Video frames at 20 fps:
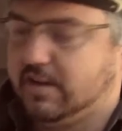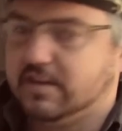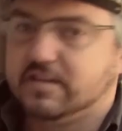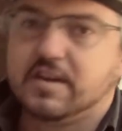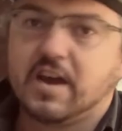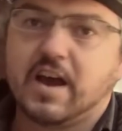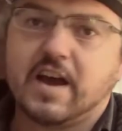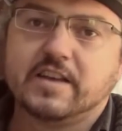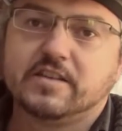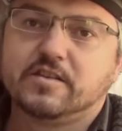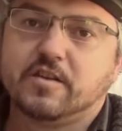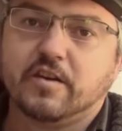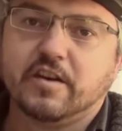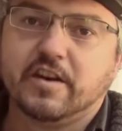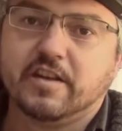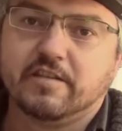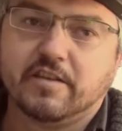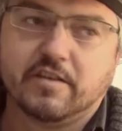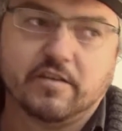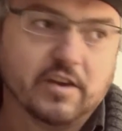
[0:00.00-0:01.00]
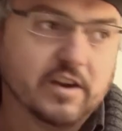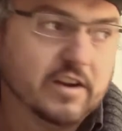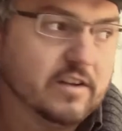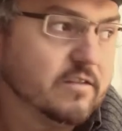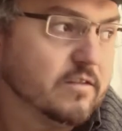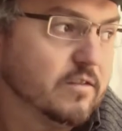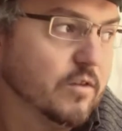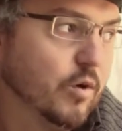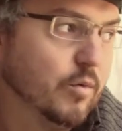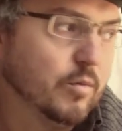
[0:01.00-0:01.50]
these guys can't even read
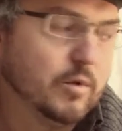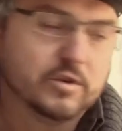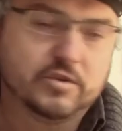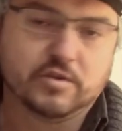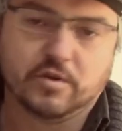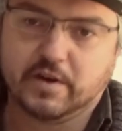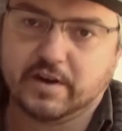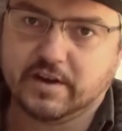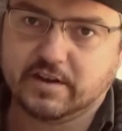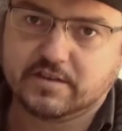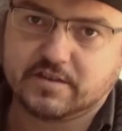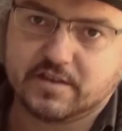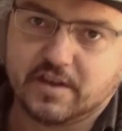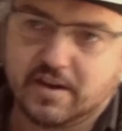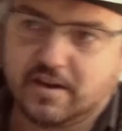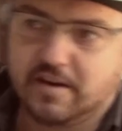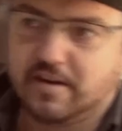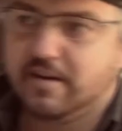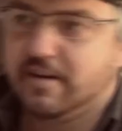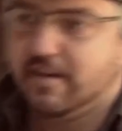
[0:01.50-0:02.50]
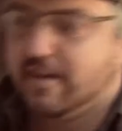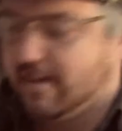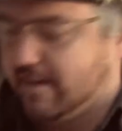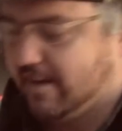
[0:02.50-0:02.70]
normal drawings, so